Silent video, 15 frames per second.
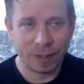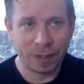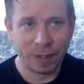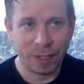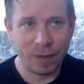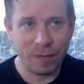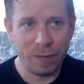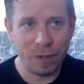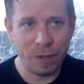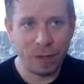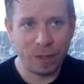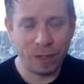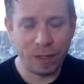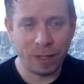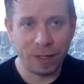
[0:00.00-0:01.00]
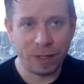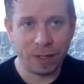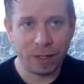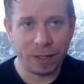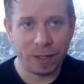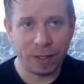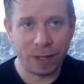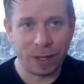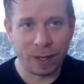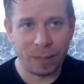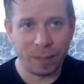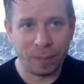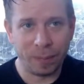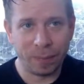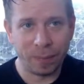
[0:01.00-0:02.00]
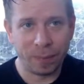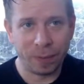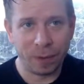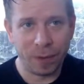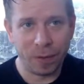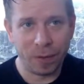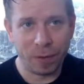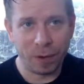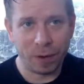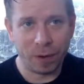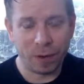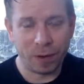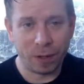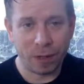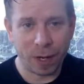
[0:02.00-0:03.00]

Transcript: If you think of our